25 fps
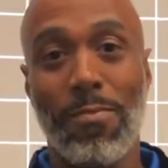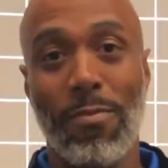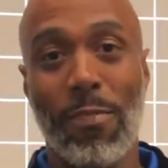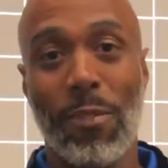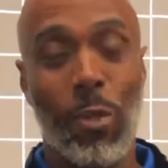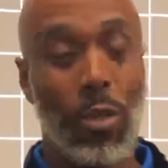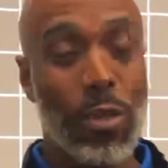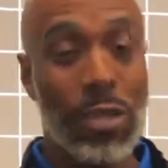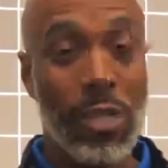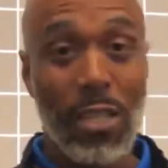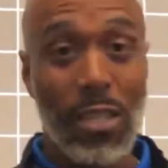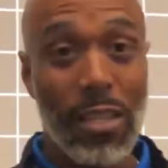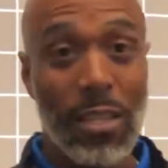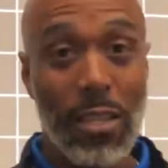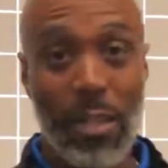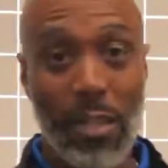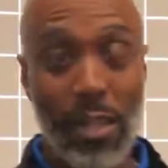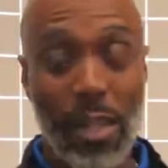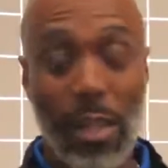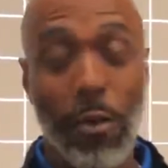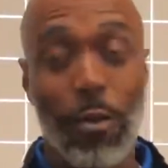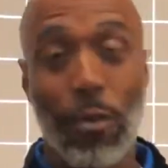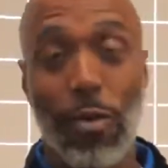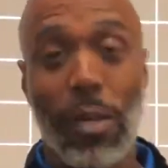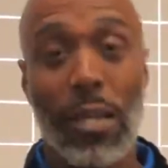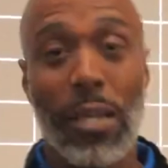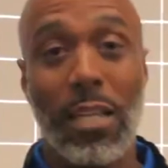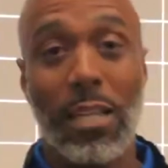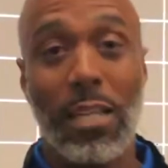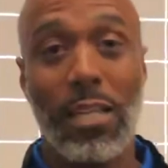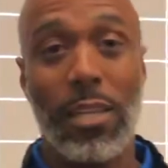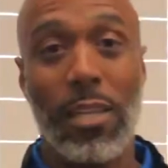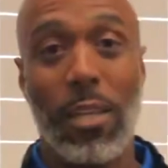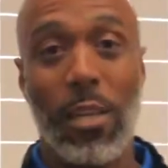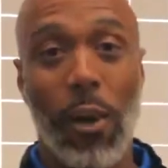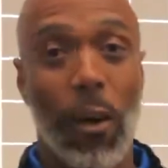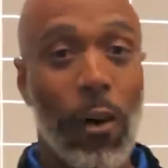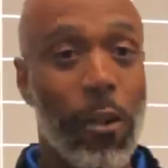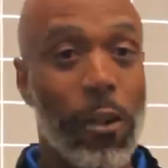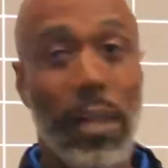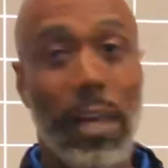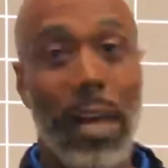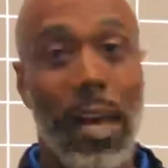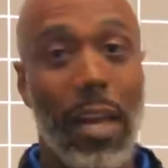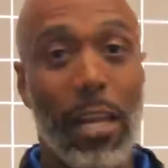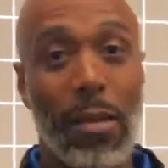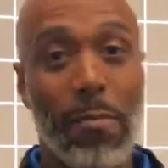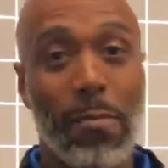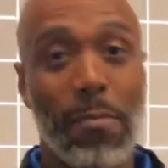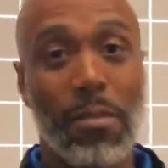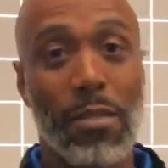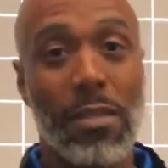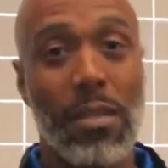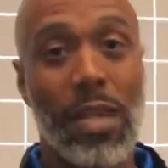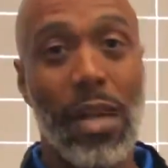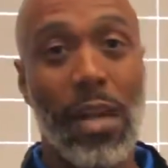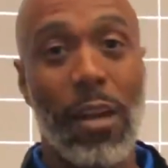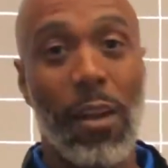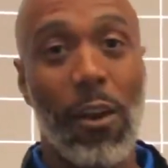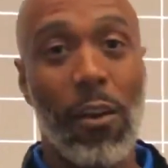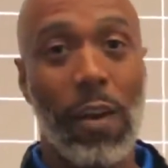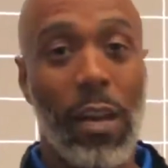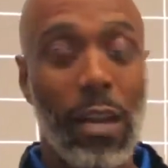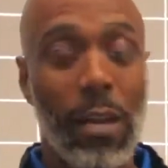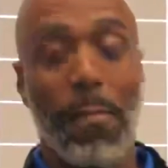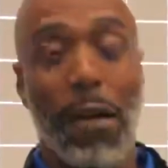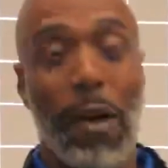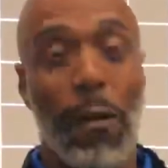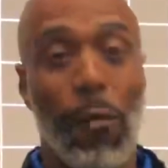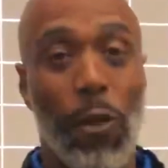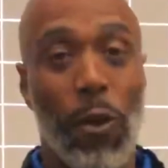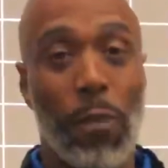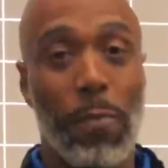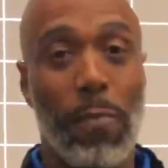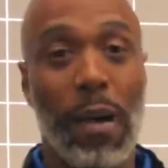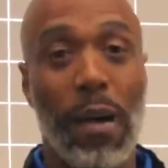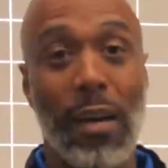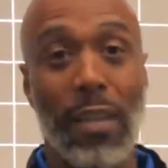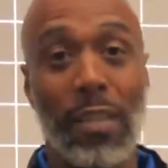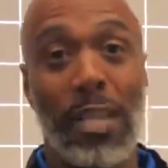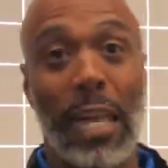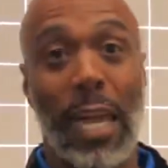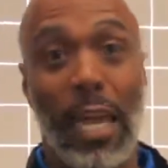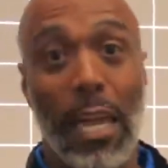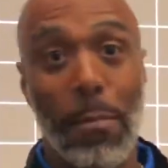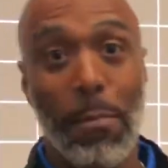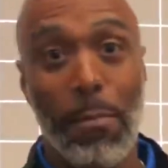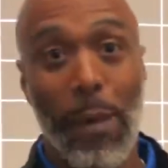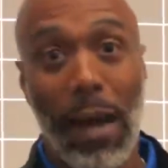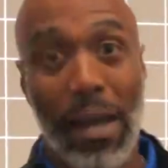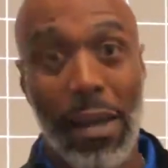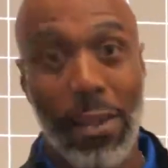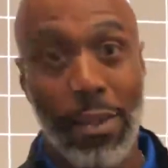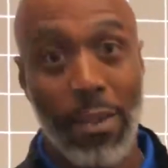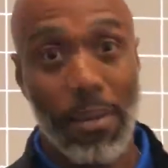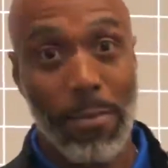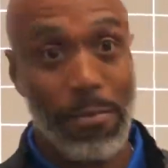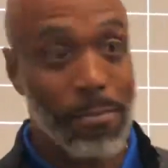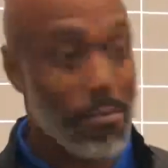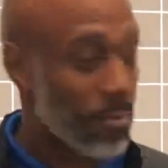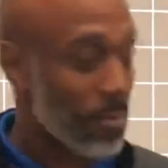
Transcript: You can literally see all the items that are in my workbox and buy them.